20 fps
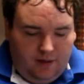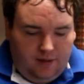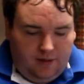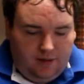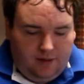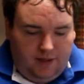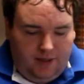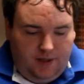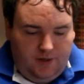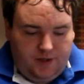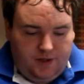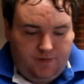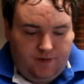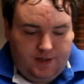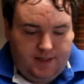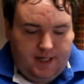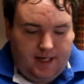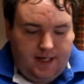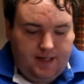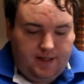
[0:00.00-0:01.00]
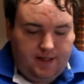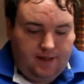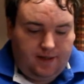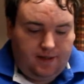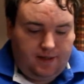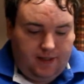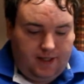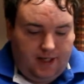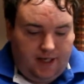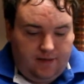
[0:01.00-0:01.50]
The use of a tender
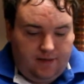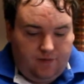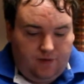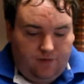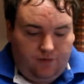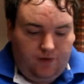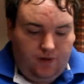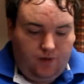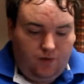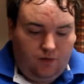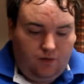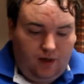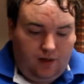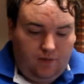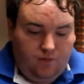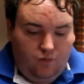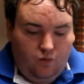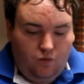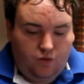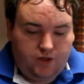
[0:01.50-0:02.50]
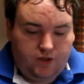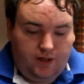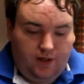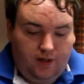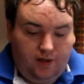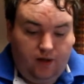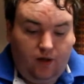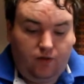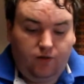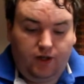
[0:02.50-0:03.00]
gave the fuel and water a
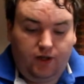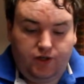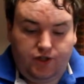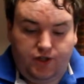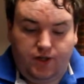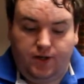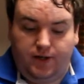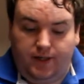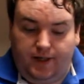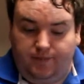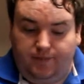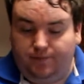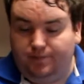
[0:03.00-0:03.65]
longer journey.